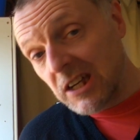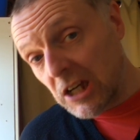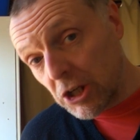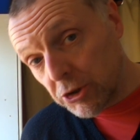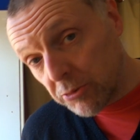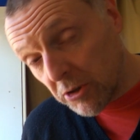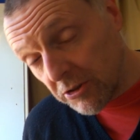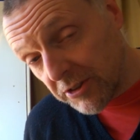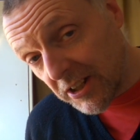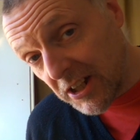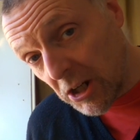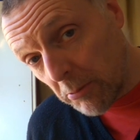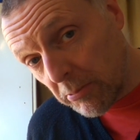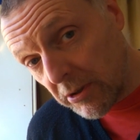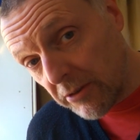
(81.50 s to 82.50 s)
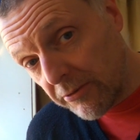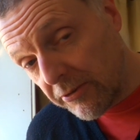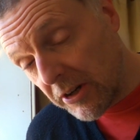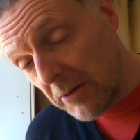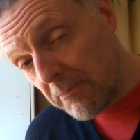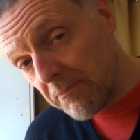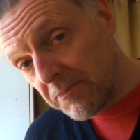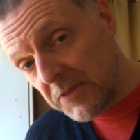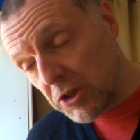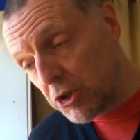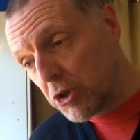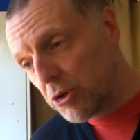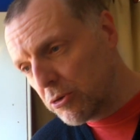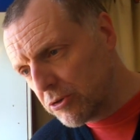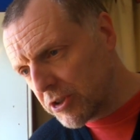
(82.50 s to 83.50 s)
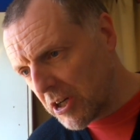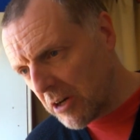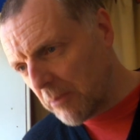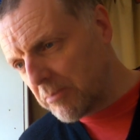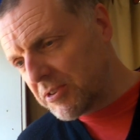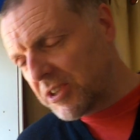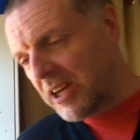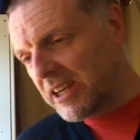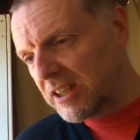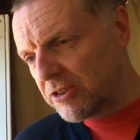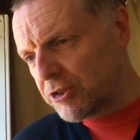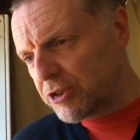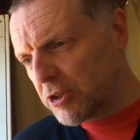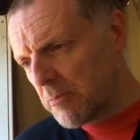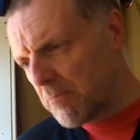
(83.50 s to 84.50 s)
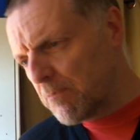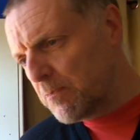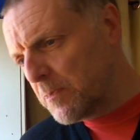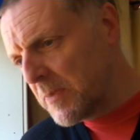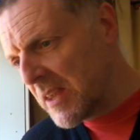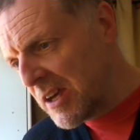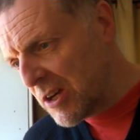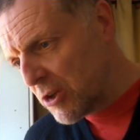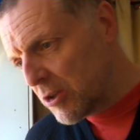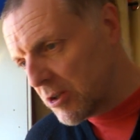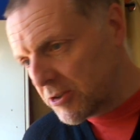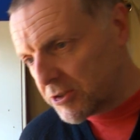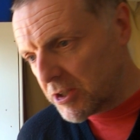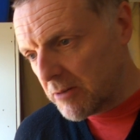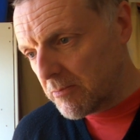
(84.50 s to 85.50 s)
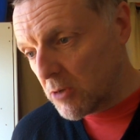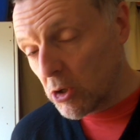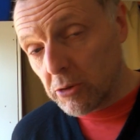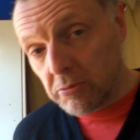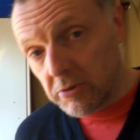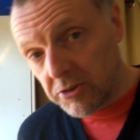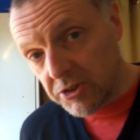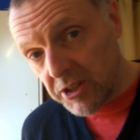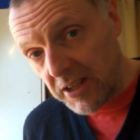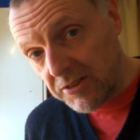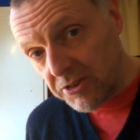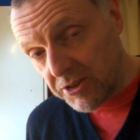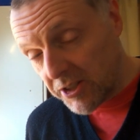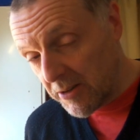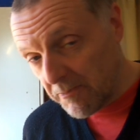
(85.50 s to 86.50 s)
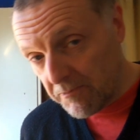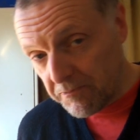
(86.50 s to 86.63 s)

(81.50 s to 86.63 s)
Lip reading: Yes, we've got a couple of news updates that I was sent.